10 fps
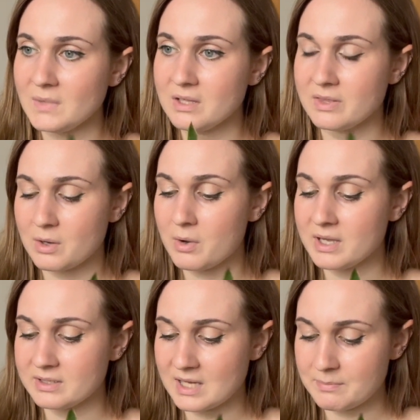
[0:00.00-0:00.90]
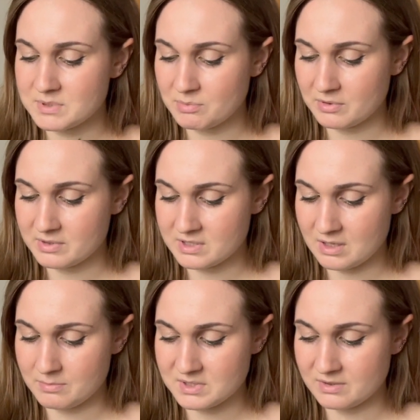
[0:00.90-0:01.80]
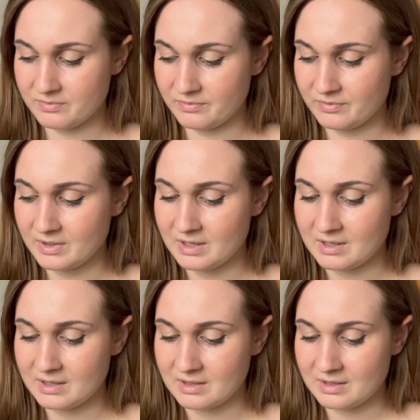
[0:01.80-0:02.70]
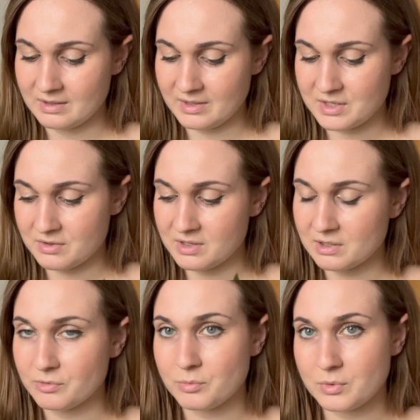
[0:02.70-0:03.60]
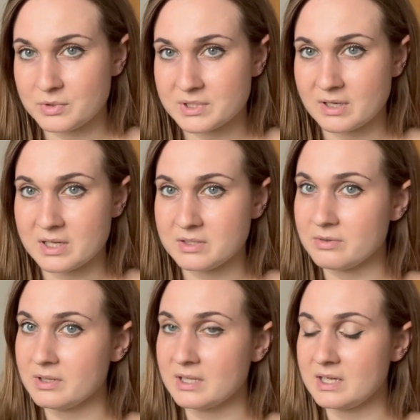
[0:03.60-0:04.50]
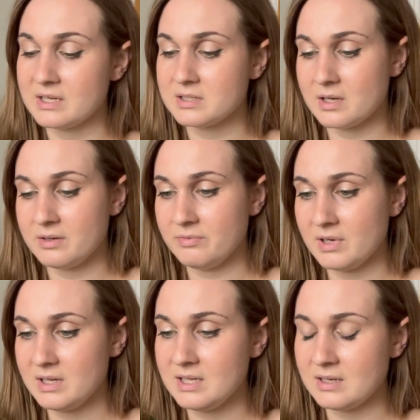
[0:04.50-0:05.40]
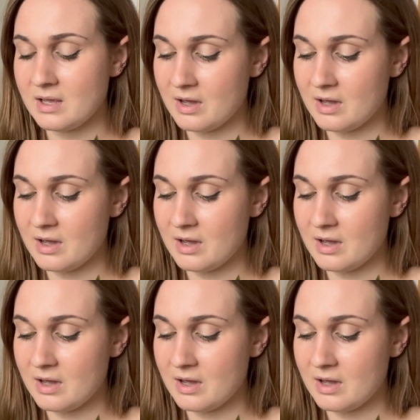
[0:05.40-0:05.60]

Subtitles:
they're quite adaptable in terms of they don't need a lot of water, I don't think they need a ton of light.